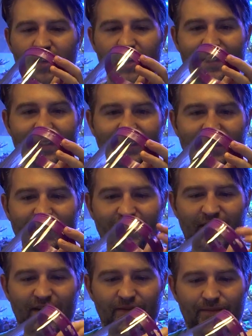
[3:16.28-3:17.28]
I think that's
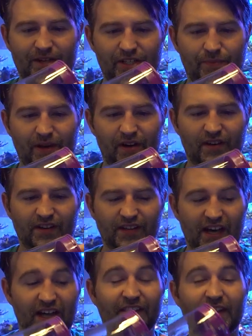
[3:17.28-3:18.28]
a much better
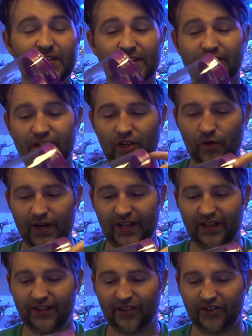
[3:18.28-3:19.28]
design than just the
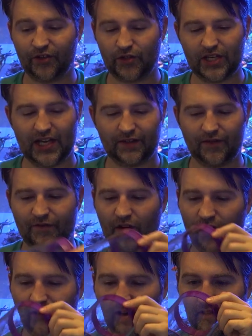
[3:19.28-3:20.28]
O-ring because there's no chance of
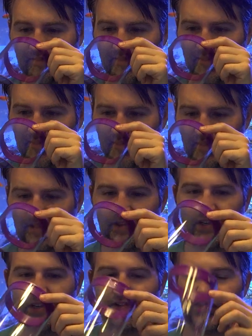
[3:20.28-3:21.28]
falling off.
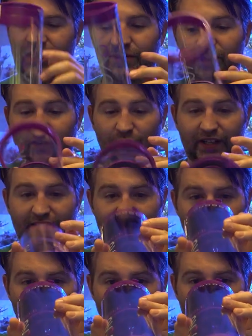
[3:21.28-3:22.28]
It also keeps very tight
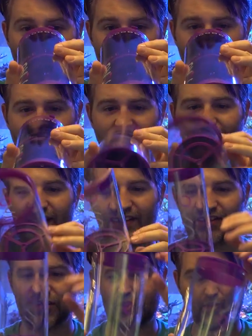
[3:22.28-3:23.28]
tolerances inside,
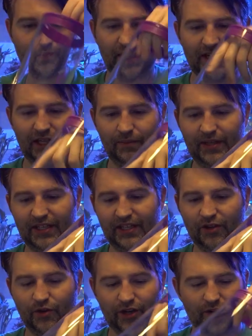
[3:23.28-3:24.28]
so there shouldn't be any
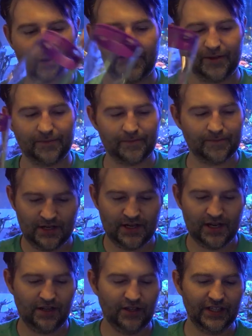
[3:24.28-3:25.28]
media going around it.
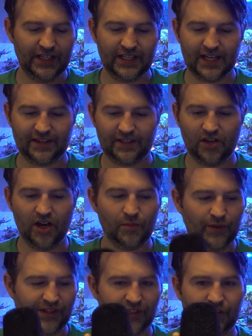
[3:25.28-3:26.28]
Now looking at the
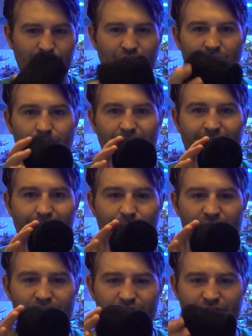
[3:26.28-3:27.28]
top, we still do got our big
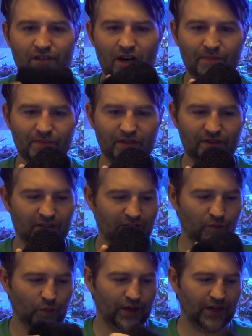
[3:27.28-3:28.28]
sponge in the top, so
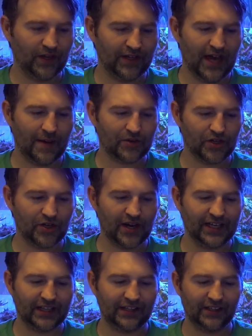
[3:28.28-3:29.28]
this will capture
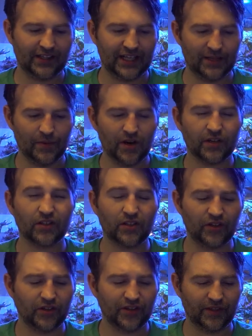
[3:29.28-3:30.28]
any little tiny
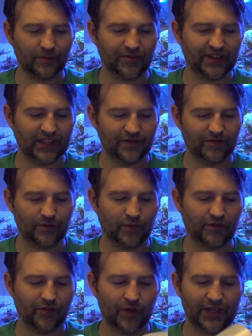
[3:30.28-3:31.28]
particles and prevent them from
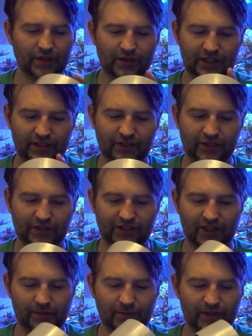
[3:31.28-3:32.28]
overflowing out into your
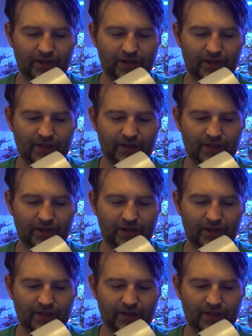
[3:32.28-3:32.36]
sump.